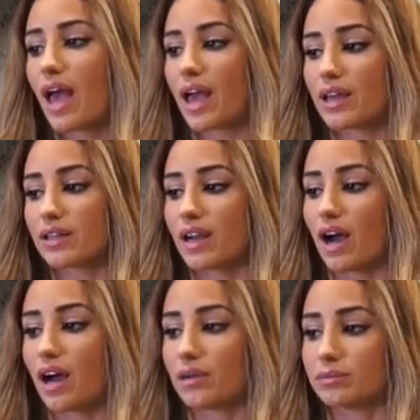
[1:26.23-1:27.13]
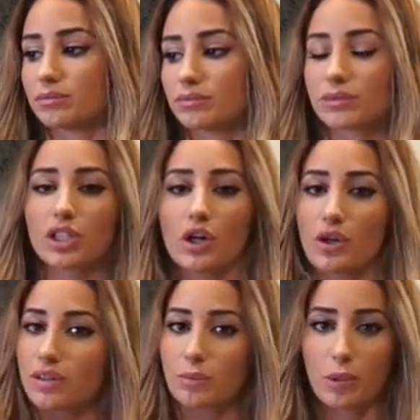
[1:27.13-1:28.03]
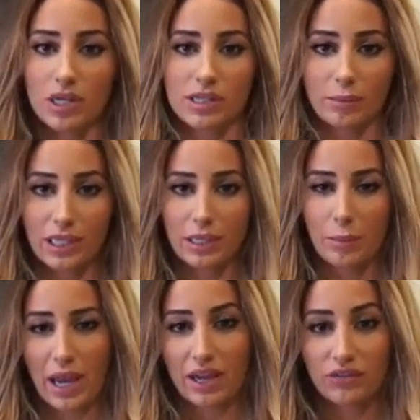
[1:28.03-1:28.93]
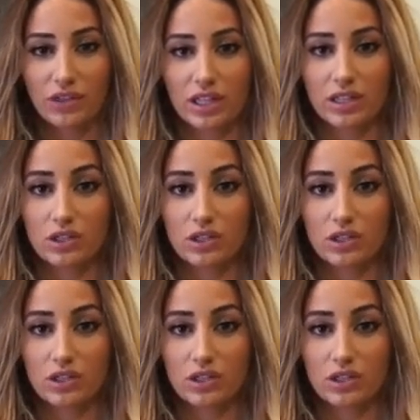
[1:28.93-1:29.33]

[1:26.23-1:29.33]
And you have to put something in the pan so